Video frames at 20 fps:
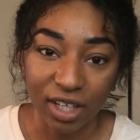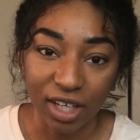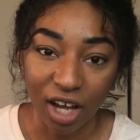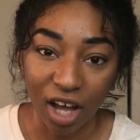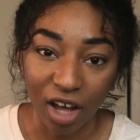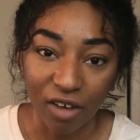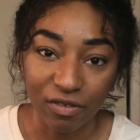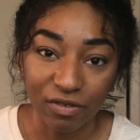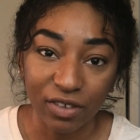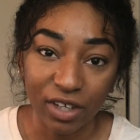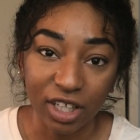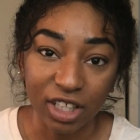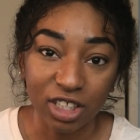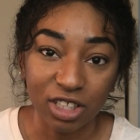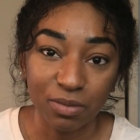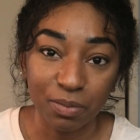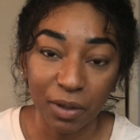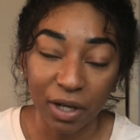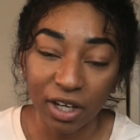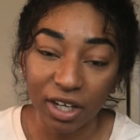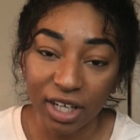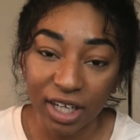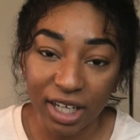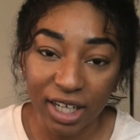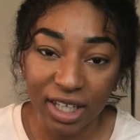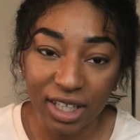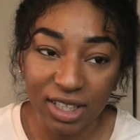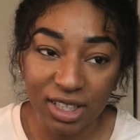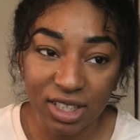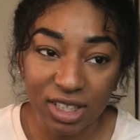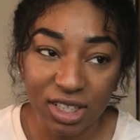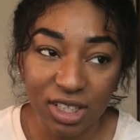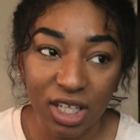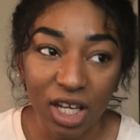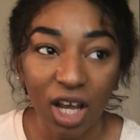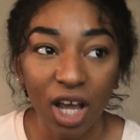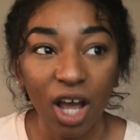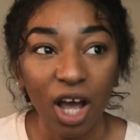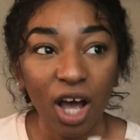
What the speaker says: enough experience,